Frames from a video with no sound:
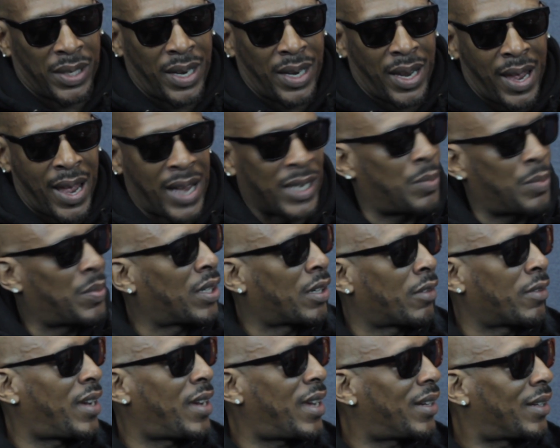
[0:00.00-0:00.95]
that hasn't been
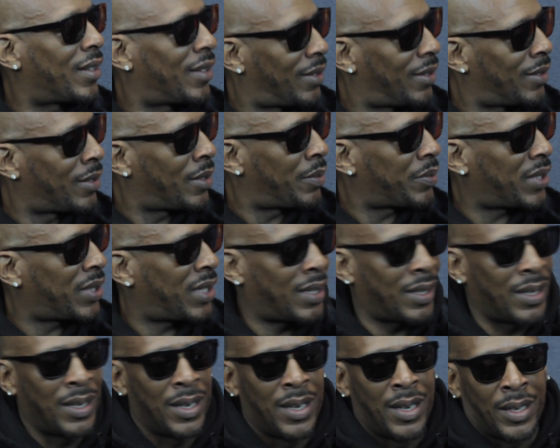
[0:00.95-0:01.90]
created. You know what I'm
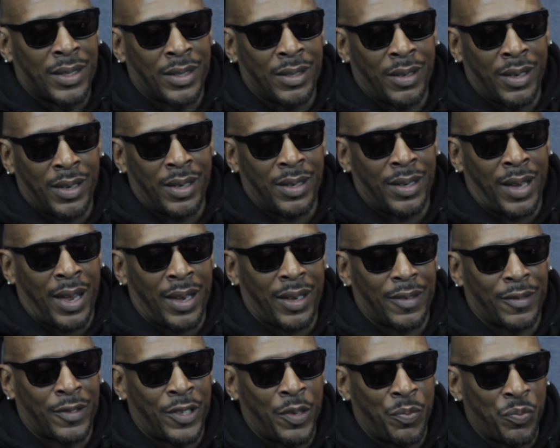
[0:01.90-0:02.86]
saying? So
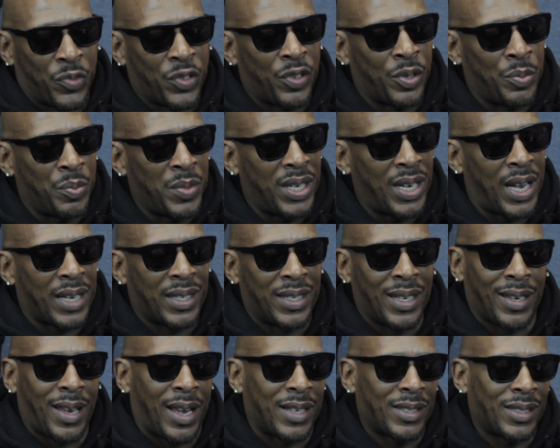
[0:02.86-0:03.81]
like to me,
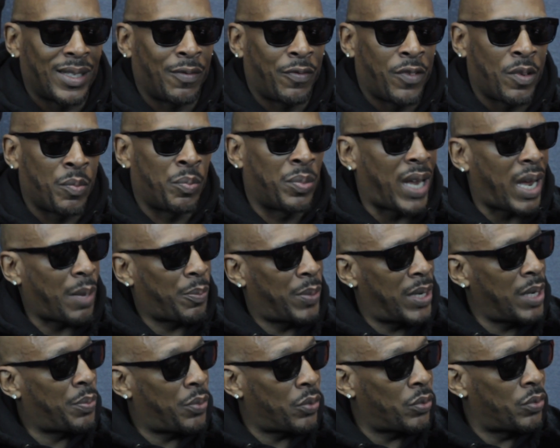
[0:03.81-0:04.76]
I see for black
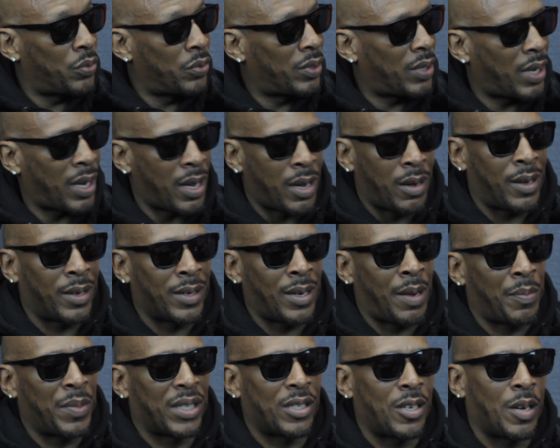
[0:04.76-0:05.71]
people, and
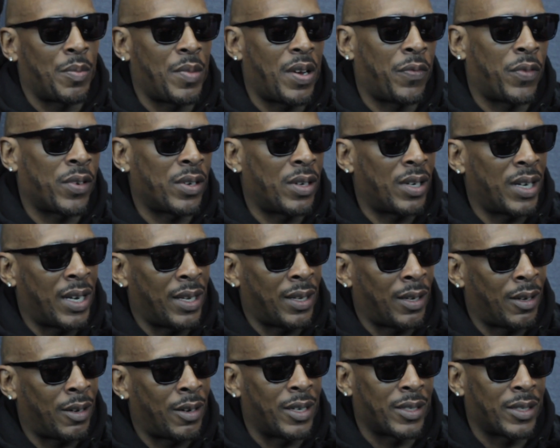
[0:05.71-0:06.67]
I'm not talking about for at
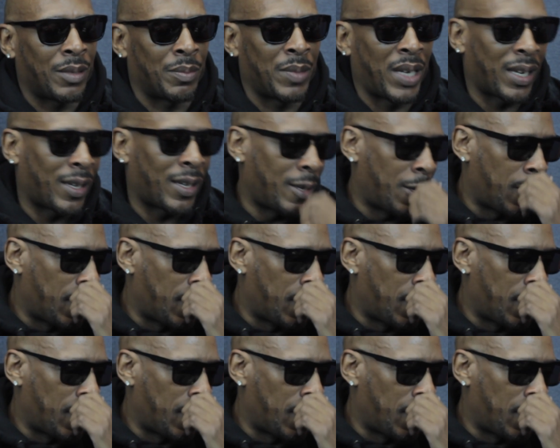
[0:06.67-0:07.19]
large. I'm like